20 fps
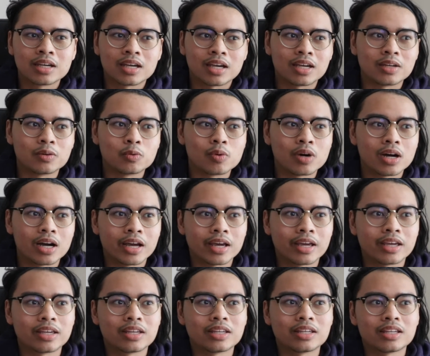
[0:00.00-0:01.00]
and why
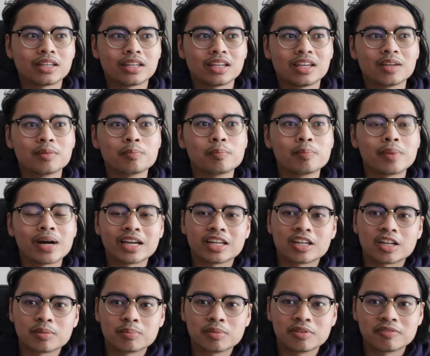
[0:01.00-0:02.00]
it might
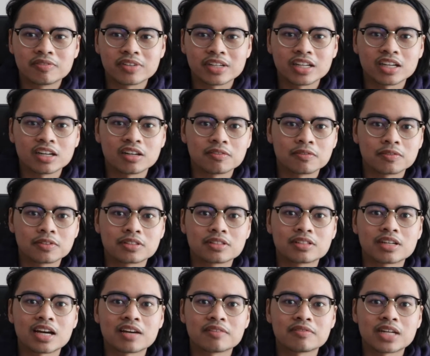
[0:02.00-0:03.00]
not be very helpful to
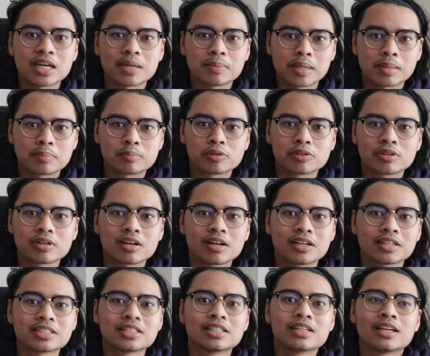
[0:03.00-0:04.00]
have an iPad Pro in
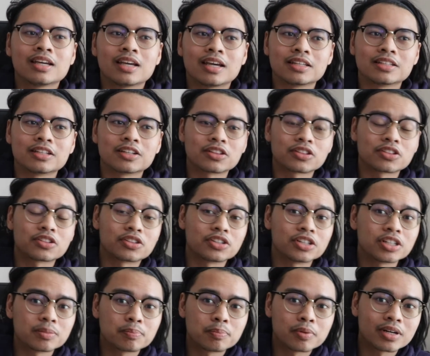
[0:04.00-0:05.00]
college. And the
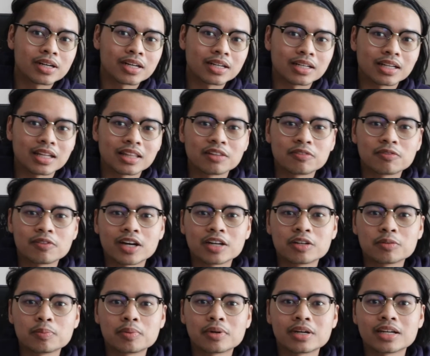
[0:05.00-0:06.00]
third part and the
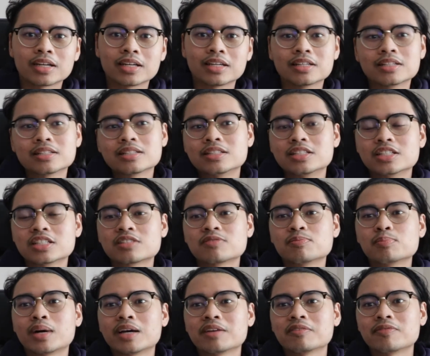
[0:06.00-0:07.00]
final part is just
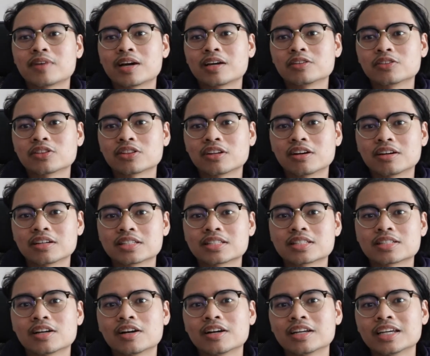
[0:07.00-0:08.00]
my final
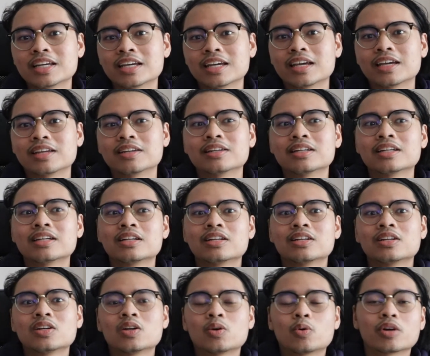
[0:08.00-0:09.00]
thoughts on it and
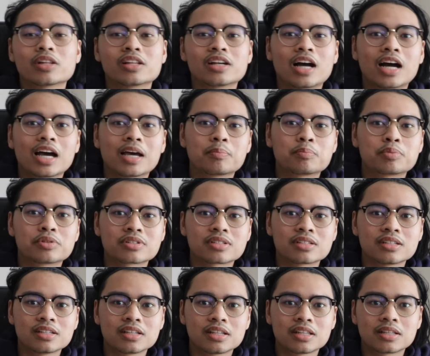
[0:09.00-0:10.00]
whether I
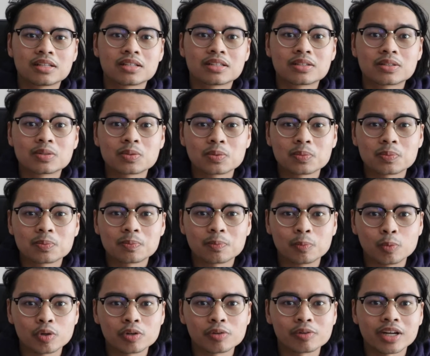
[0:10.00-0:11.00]
personally
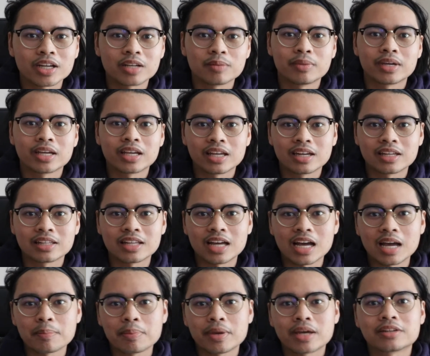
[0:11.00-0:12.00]
would recommend getting the
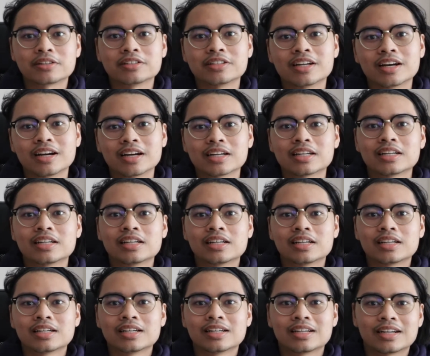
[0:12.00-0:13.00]
iPad or not.
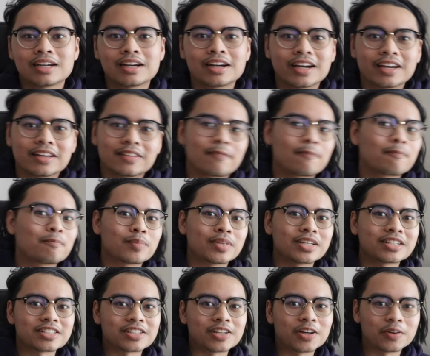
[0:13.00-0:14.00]
Alright,
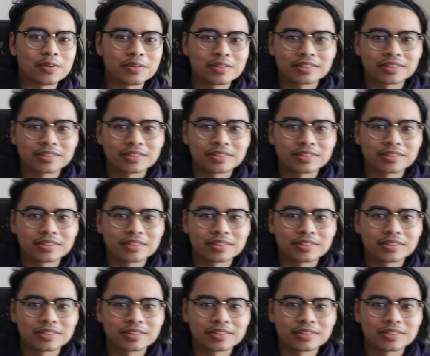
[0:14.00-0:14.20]
let's go.